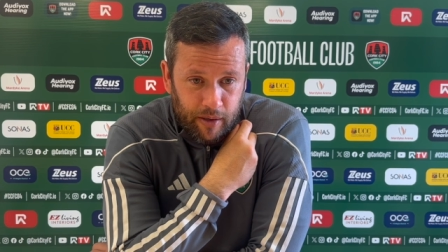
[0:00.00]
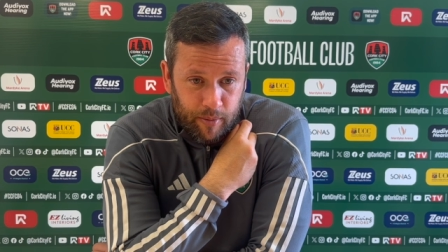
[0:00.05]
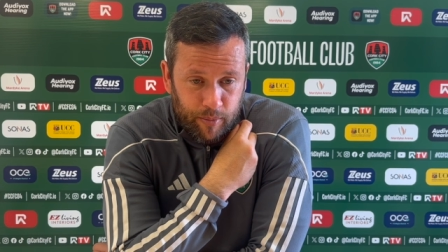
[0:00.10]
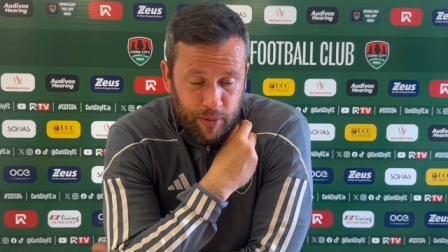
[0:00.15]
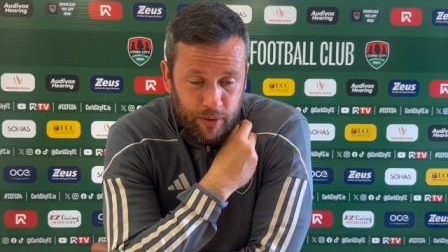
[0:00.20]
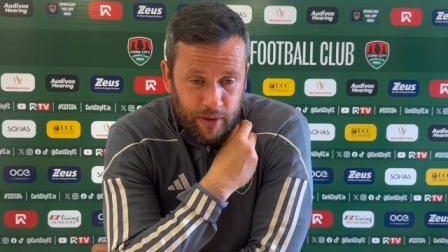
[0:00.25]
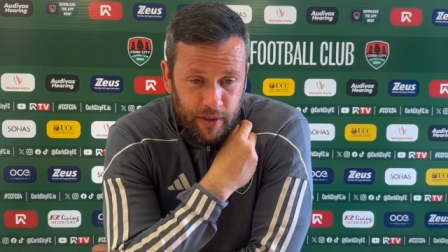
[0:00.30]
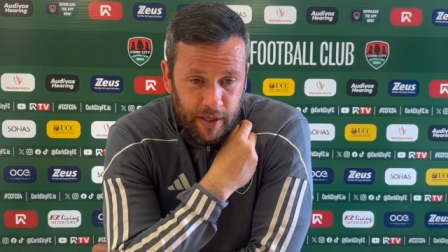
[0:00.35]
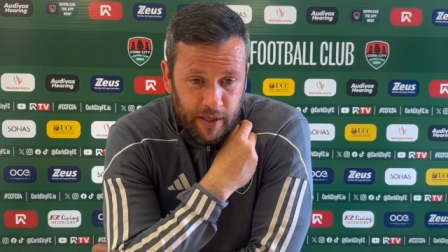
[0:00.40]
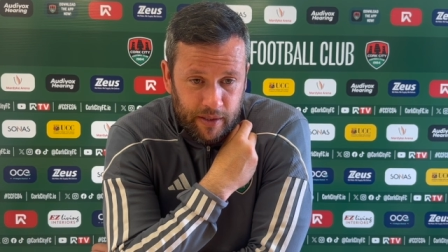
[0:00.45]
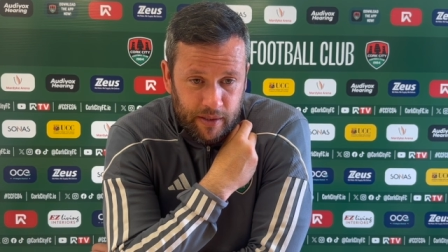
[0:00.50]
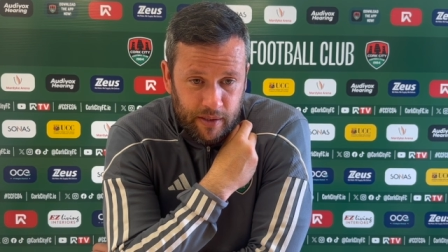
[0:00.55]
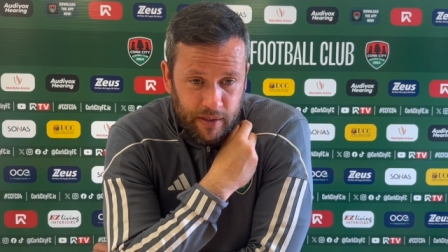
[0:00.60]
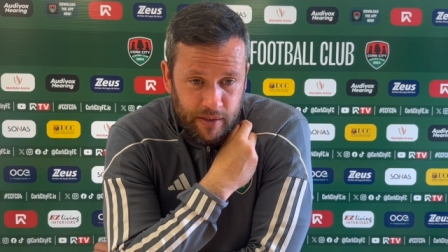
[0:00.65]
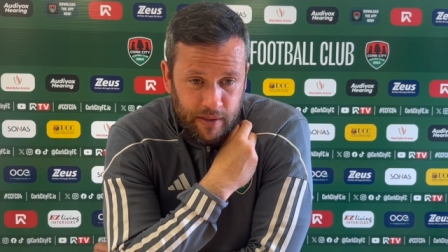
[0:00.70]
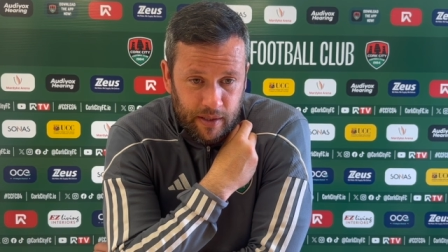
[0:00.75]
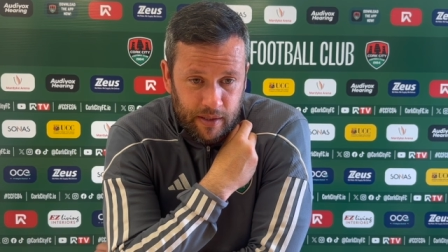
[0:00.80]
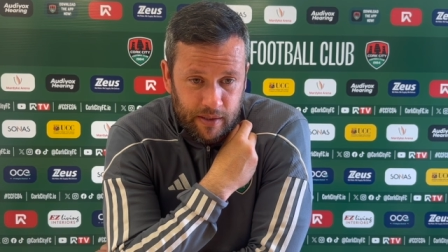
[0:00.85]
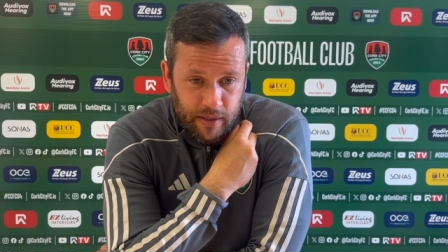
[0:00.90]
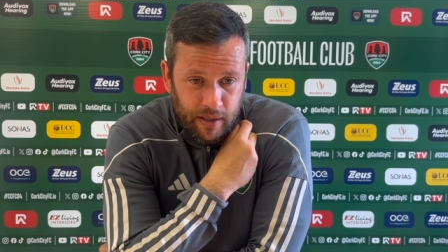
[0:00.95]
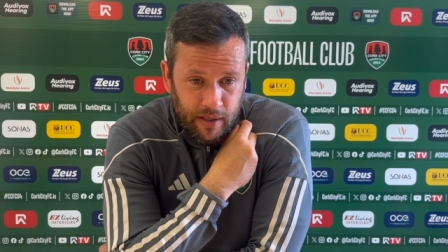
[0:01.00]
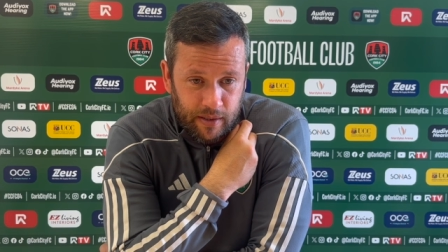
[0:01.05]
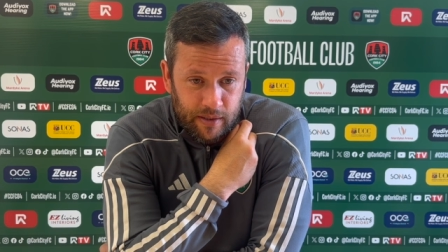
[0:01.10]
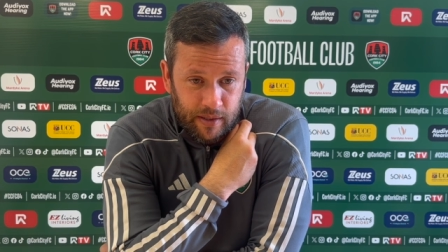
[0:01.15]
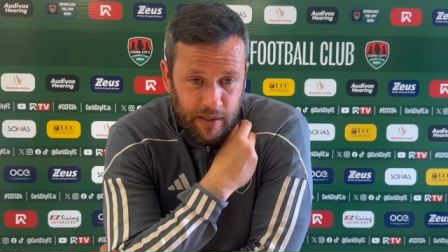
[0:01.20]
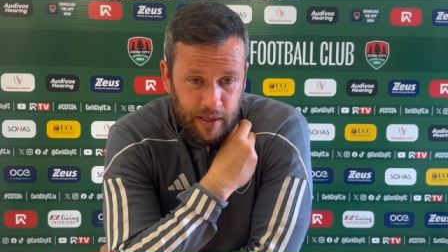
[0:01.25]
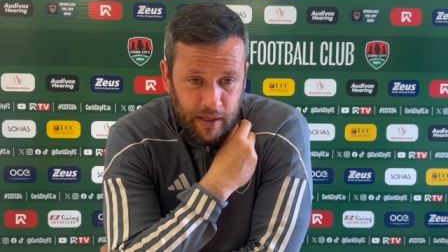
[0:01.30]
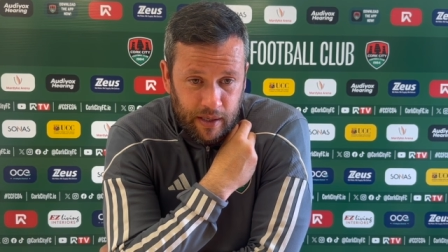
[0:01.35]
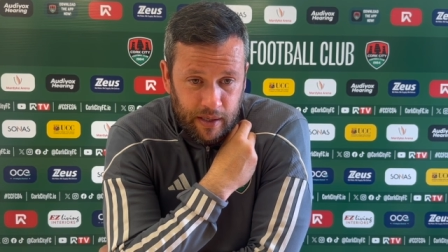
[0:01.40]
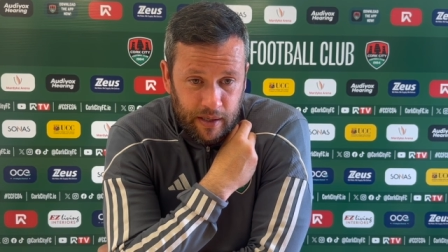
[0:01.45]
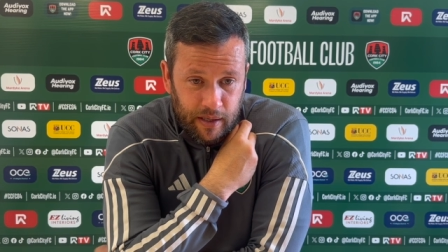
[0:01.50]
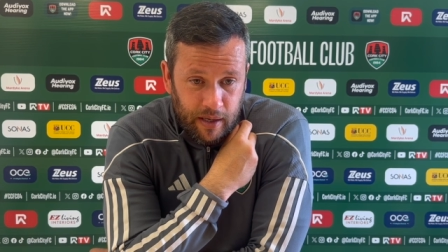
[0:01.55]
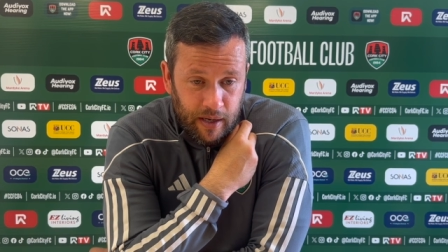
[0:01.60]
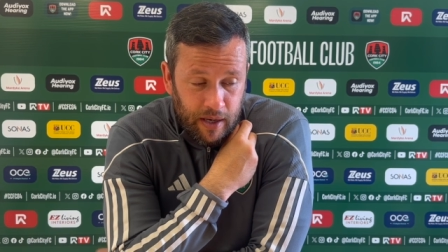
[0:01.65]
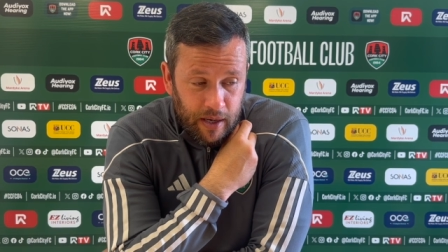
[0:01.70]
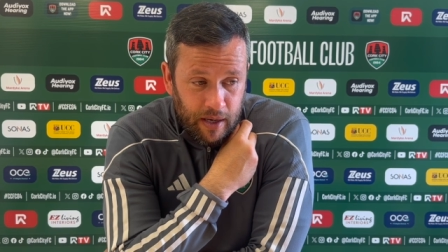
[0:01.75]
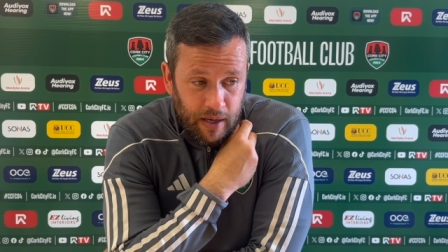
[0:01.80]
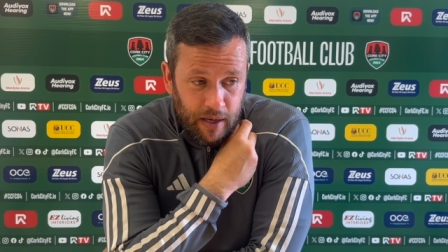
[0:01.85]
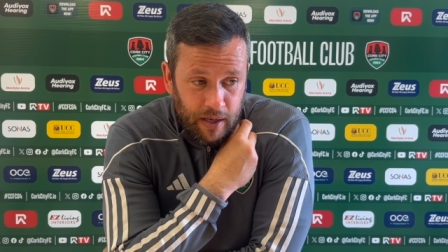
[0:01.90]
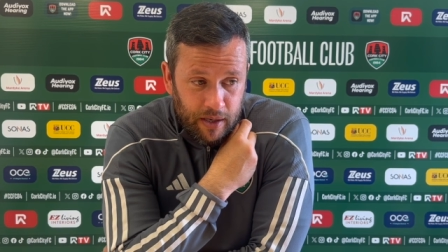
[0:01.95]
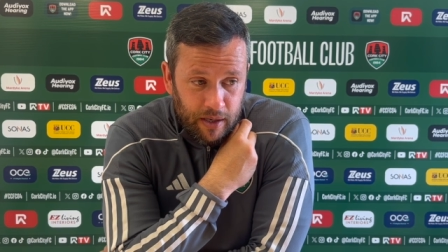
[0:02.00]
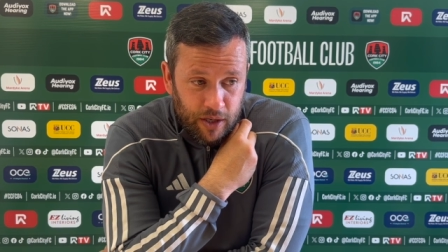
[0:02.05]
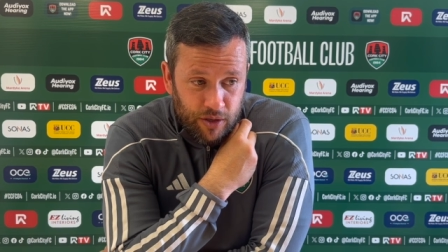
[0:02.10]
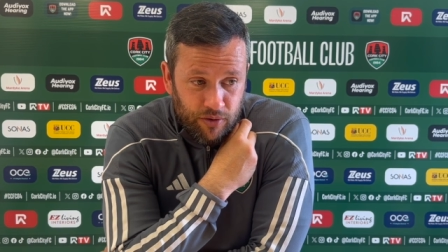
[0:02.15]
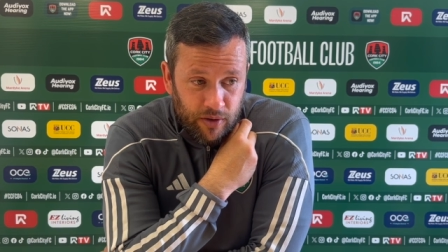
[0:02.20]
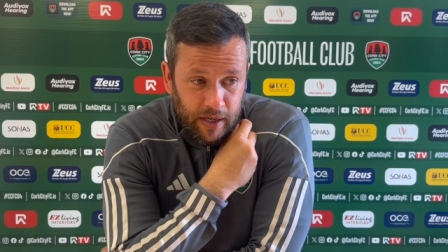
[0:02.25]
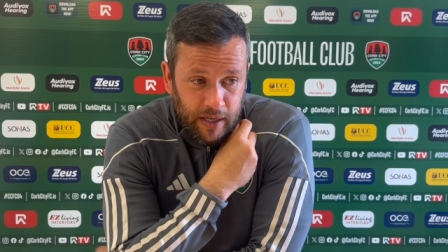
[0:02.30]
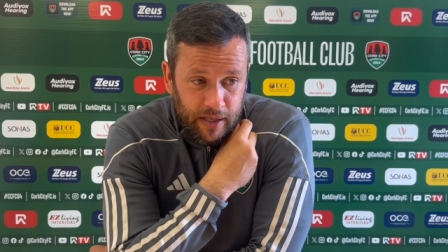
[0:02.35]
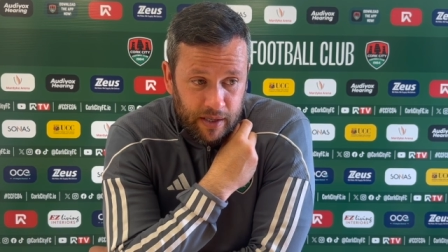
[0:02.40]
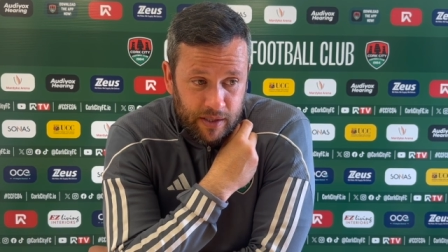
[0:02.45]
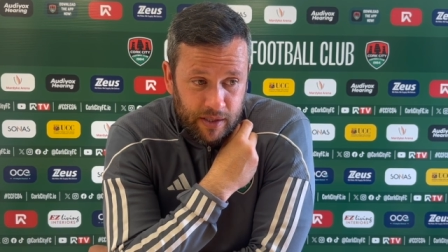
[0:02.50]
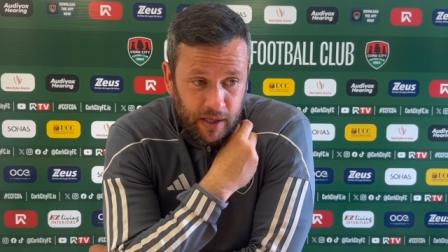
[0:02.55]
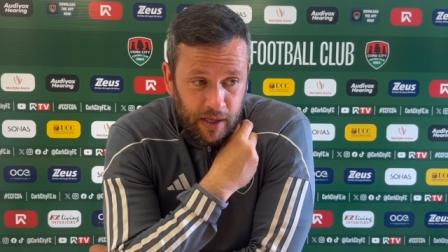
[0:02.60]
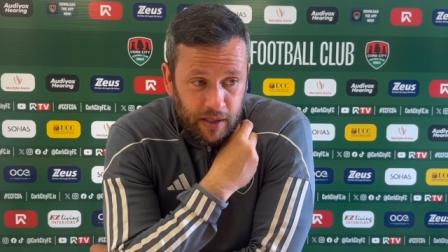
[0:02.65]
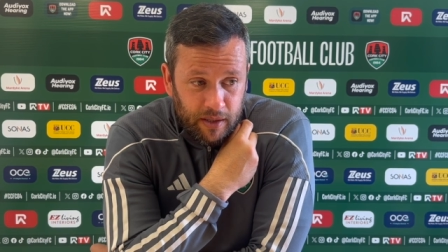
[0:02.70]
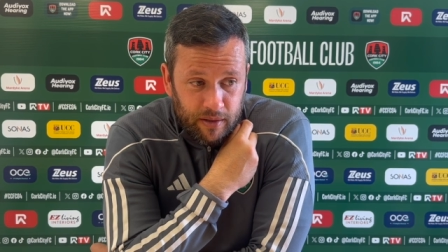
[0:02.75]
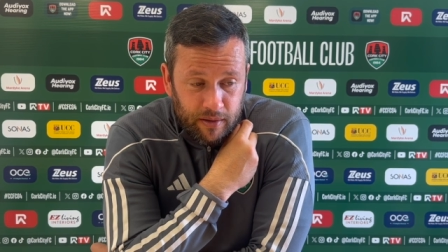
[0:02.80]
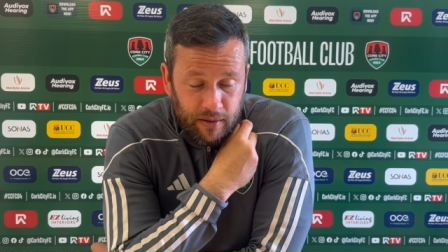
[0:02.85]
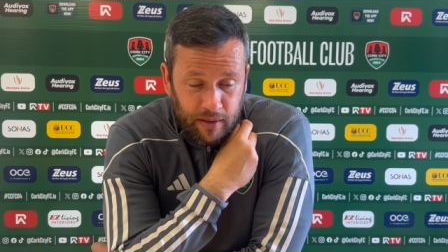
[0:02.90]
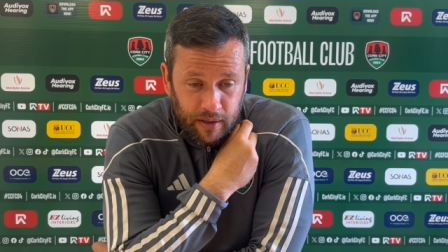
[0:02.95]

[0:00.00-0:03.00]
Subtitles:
on Monday is really exciting.